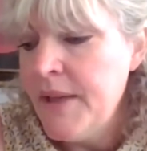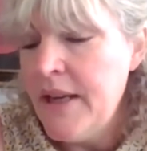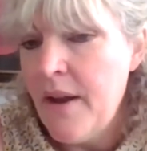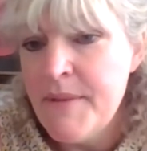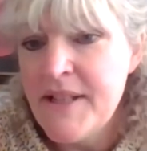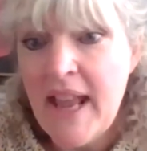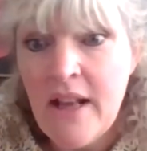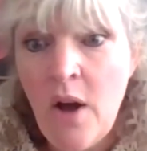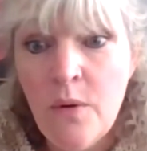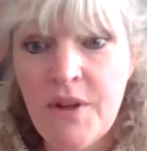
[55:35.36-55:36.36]
know, I'm a
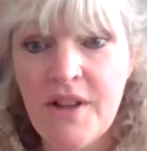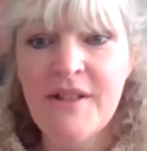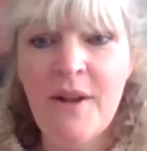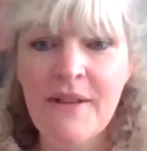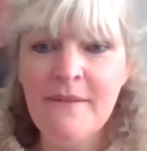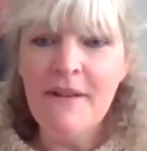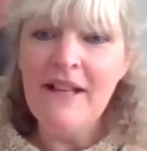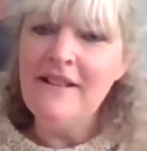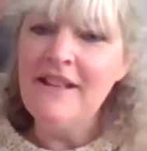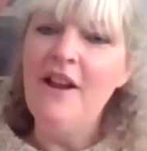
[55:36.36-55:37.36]
stakeholder. So it's a
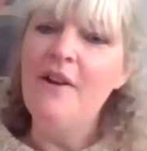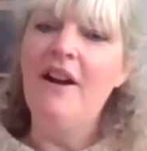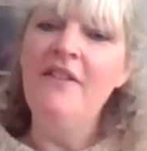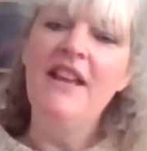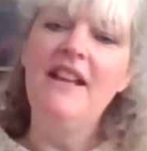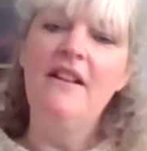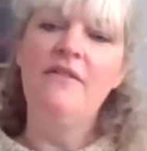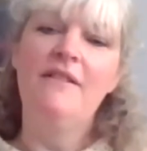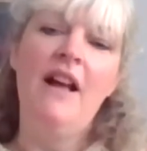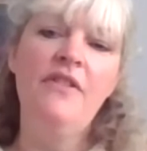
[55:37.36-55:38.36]
bit, you know, I think
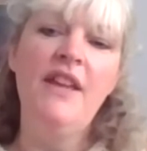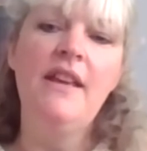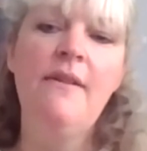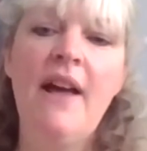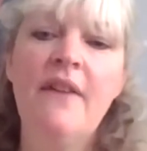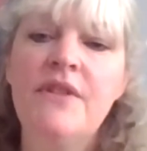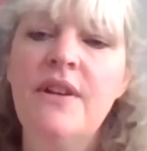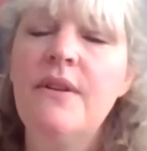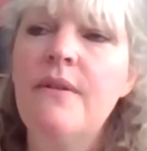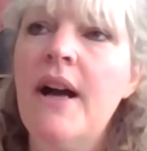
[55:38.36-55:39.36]
you have
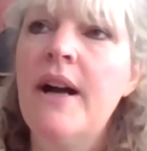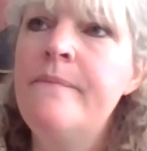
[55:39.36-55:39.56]
to